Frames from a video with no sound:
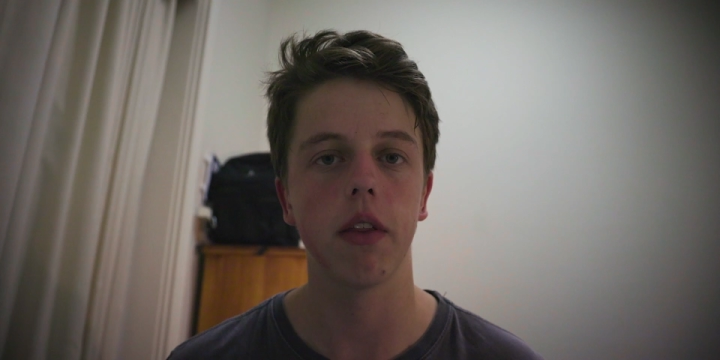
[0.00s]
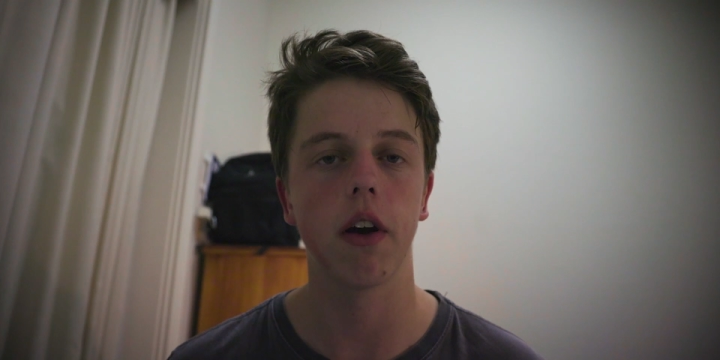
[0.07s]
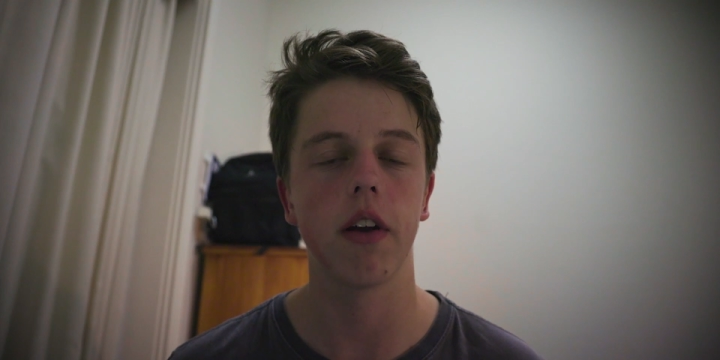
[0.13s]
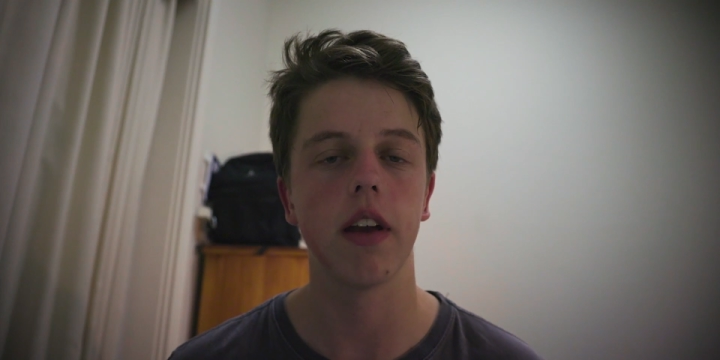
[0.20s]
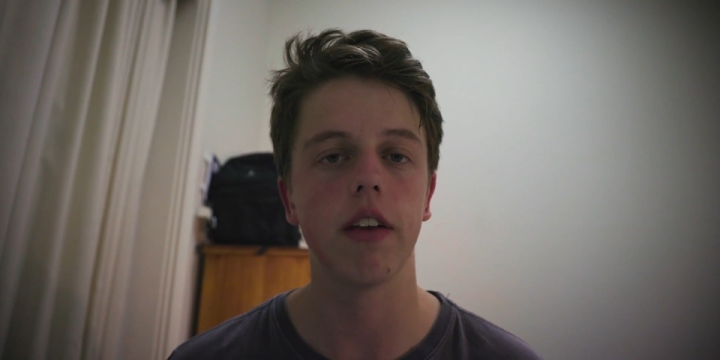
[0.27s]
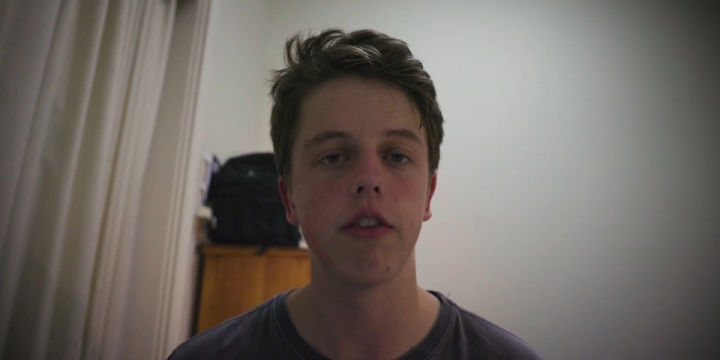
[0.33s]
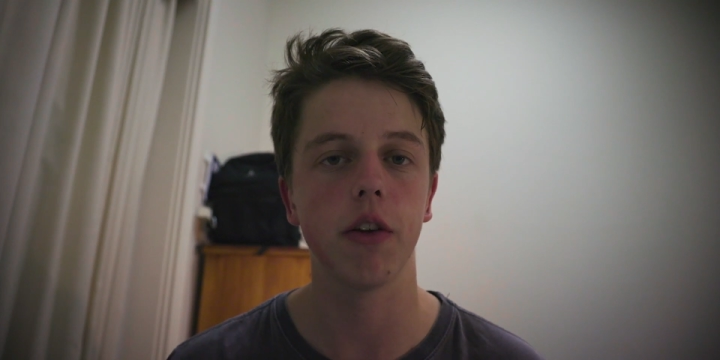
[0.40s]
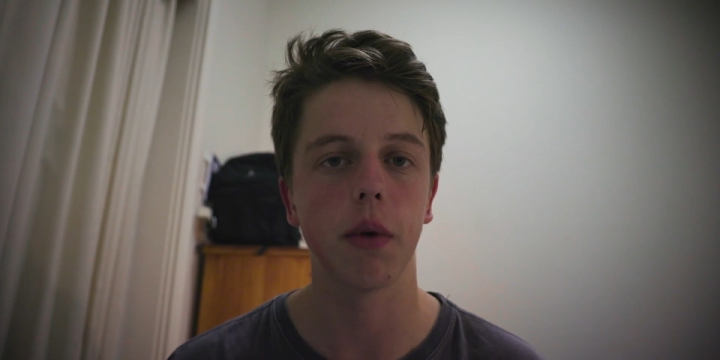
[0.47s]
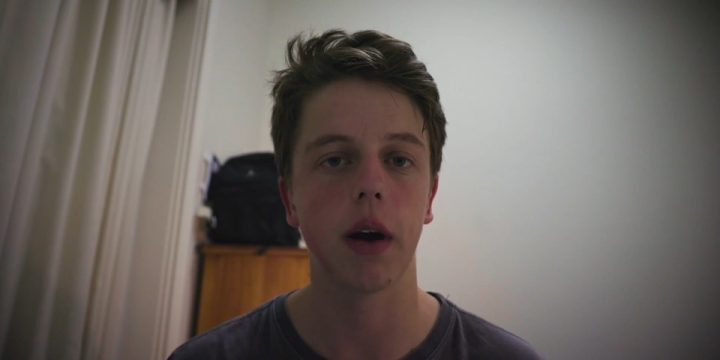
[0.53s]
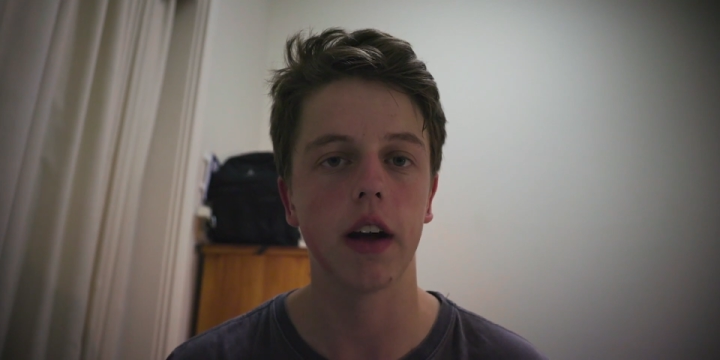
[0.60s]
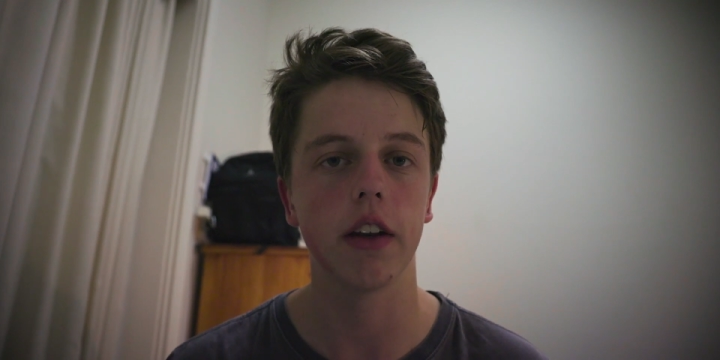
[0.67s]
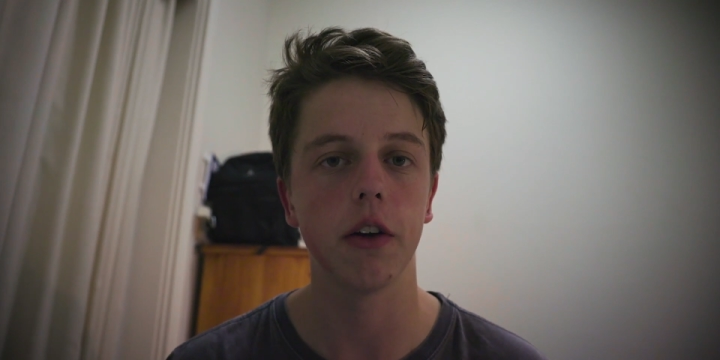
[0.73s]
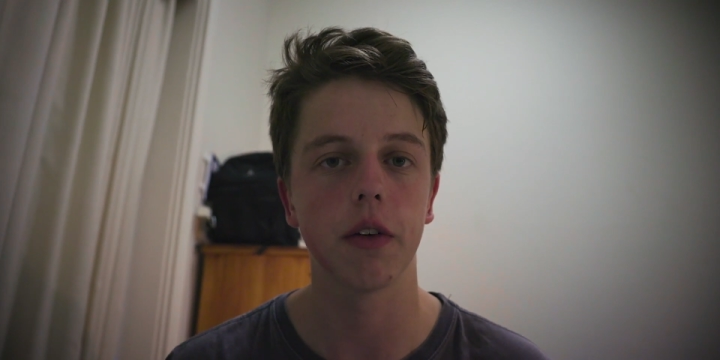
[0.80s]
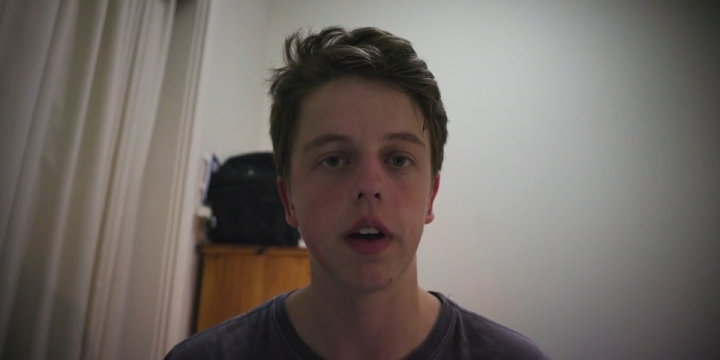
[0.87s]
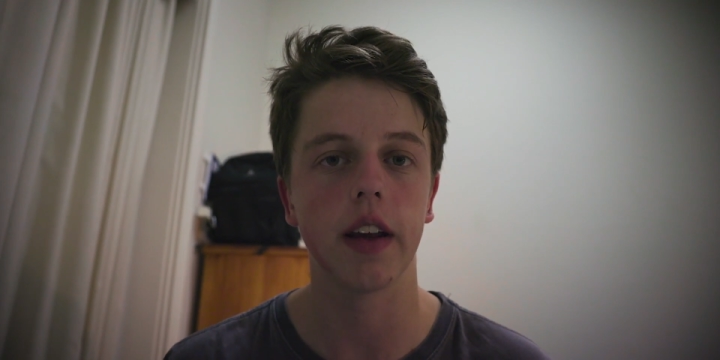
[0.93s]
though, if you are
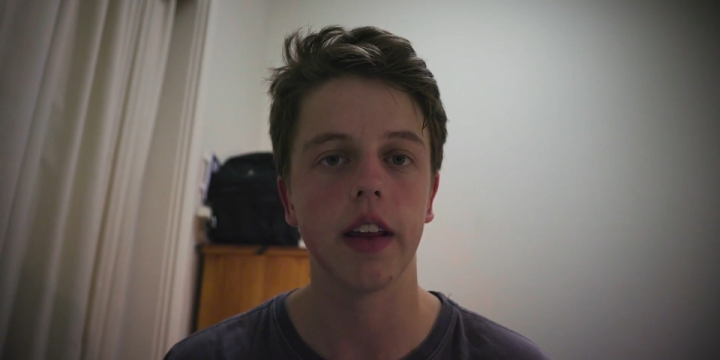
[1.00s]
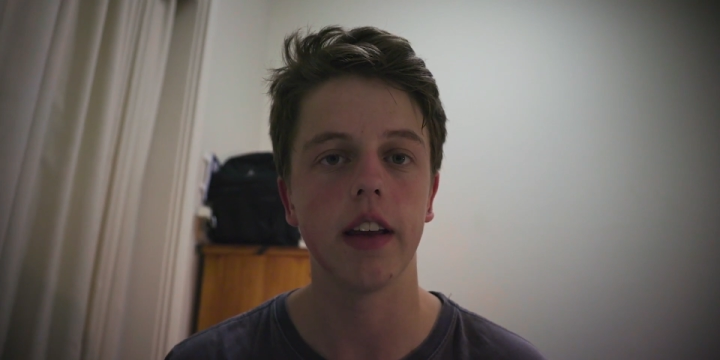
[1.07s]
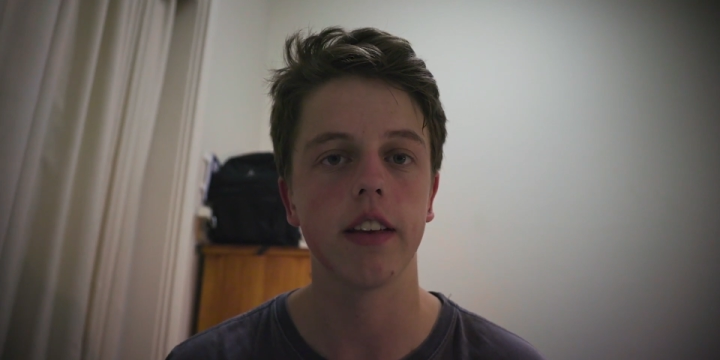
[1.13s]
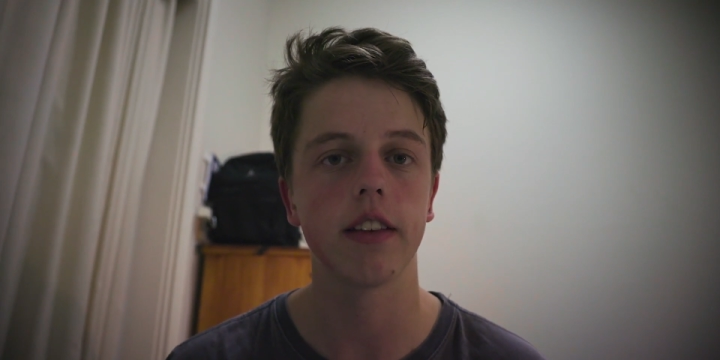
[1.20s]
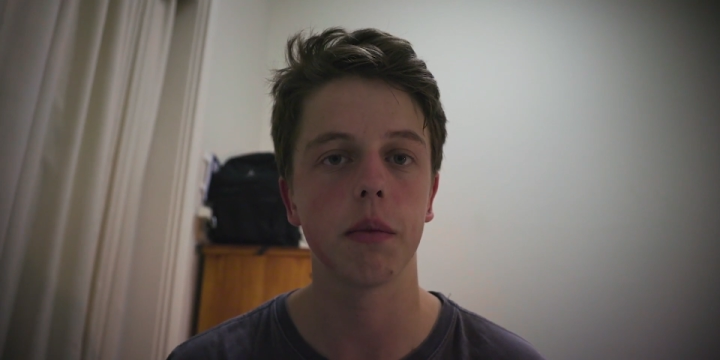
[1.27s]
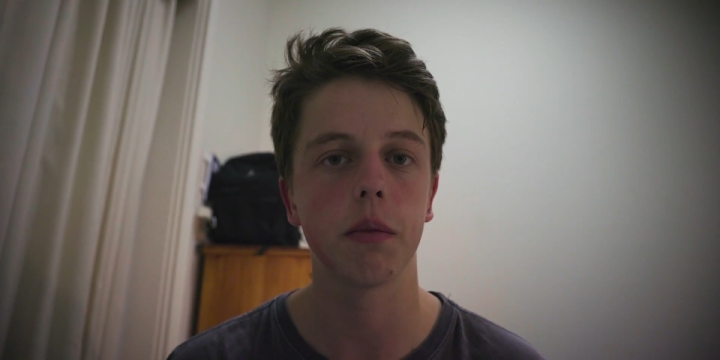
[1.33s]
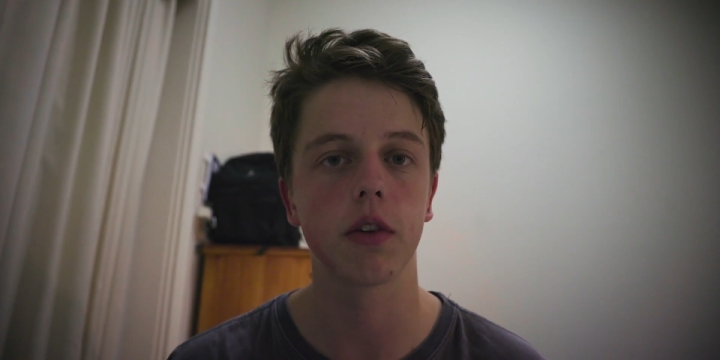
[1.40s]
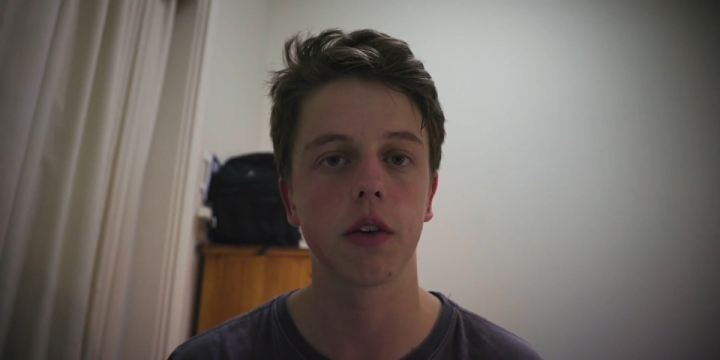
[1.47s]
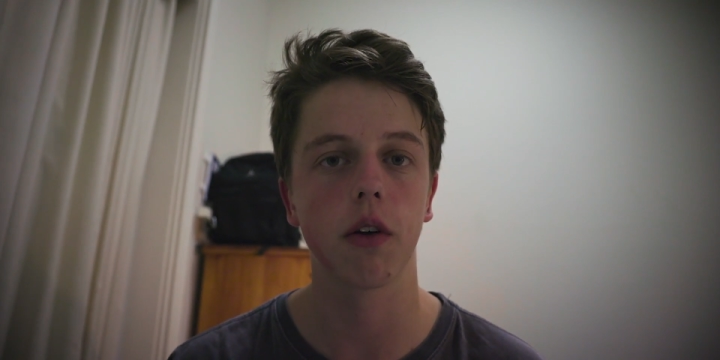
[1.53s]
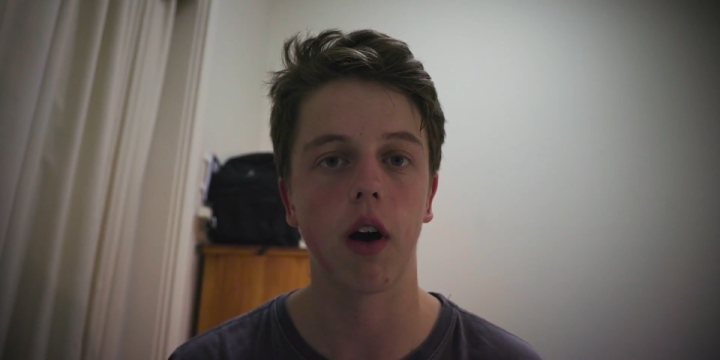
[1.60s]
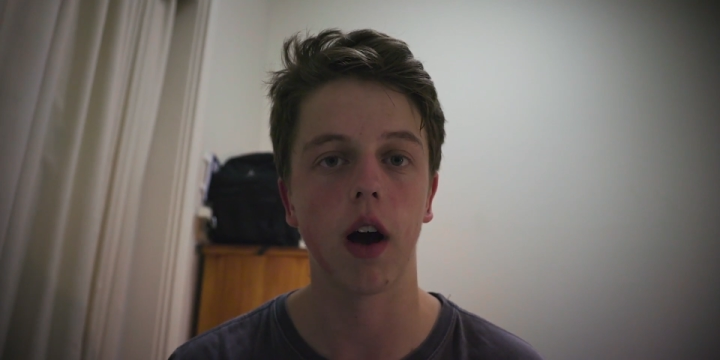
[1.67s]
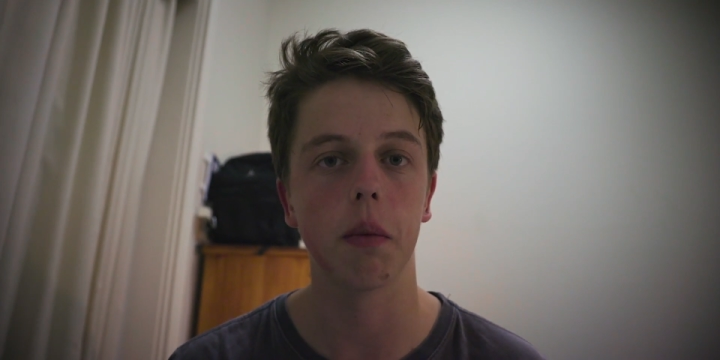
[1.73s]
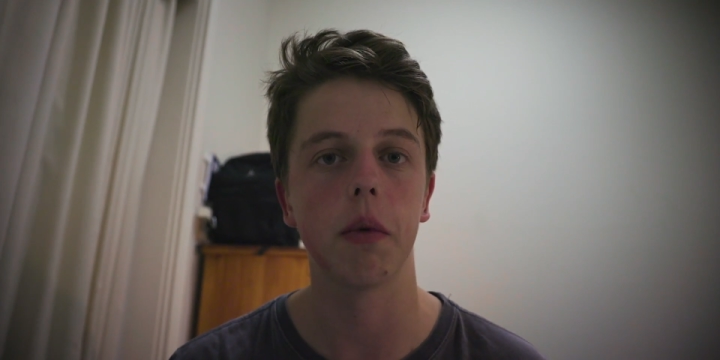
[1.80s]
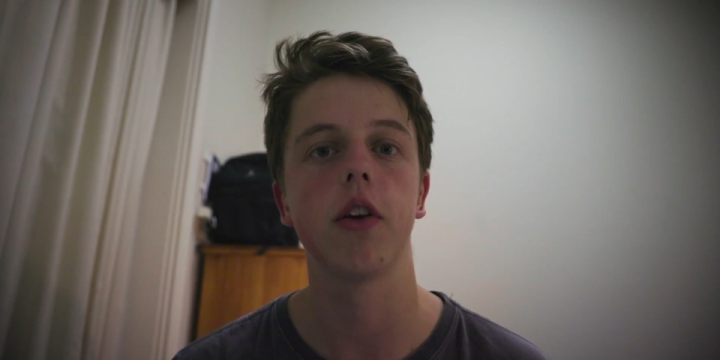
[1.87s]
new around here, subscribe.